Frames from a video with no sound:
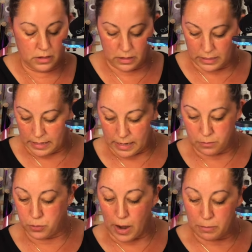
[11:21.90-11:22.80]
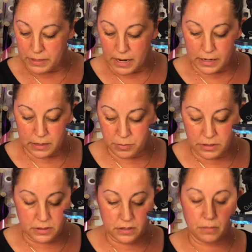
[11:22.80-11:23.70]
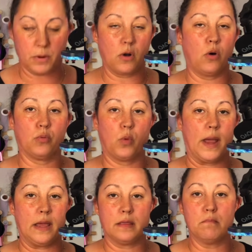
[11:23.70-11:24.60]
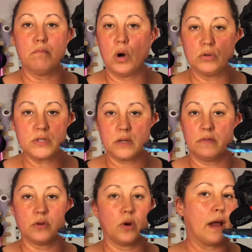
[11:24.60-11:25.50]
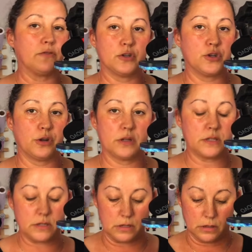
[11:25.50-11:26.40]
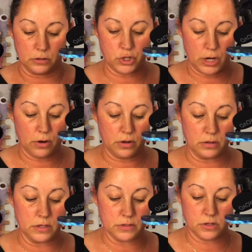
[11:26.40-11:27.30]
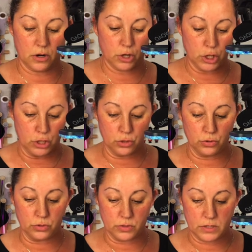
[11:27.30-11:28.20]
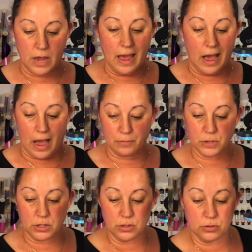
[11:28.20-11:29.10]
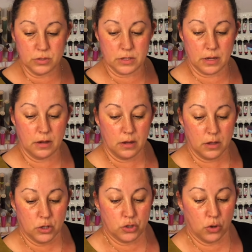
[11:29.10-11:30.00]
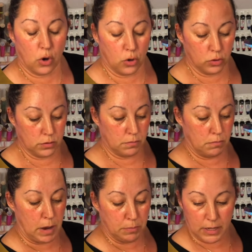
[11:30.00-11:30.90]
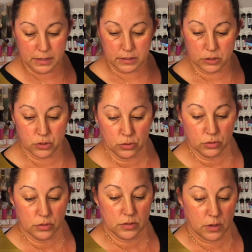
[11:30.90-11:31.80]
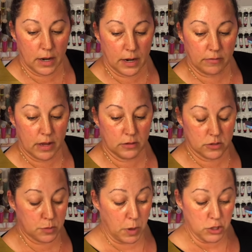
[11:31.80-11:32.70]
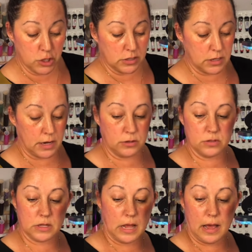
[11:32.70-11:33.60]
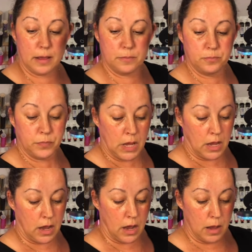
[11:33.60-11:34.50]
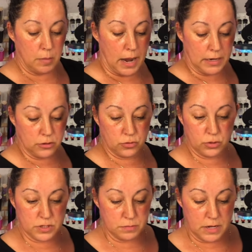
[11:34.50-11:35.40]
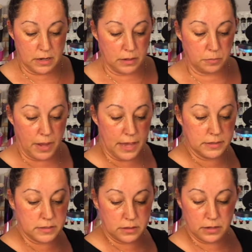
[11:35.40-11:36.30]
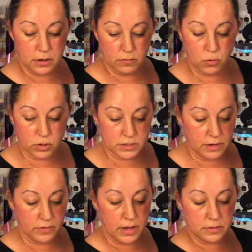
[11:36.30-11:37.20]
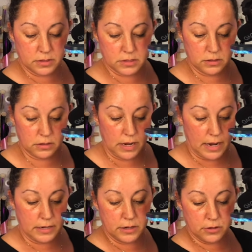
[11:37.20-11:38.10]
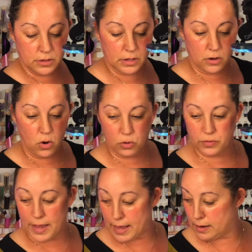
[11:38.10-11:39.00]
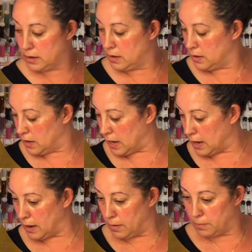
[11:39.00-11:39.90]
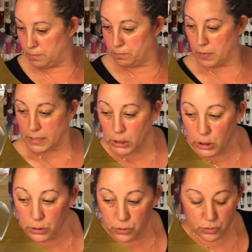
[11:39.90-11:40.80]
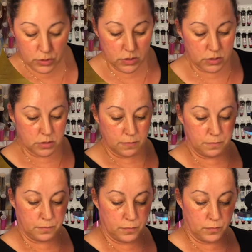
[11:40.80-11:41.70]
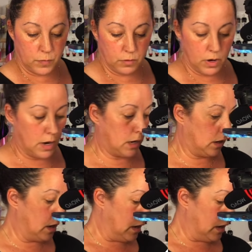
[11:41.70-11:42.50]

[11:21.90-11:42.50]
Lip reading: Again, probably not going to be the typical way that most of the crafters you're going to see sharing this are going to use. I'm going to use it to hold my blending tools, right? I've got little sponges that I use a lot. I can throw some ink pads in there. Of course, I've got this little guy here that can hold that. My glues, right?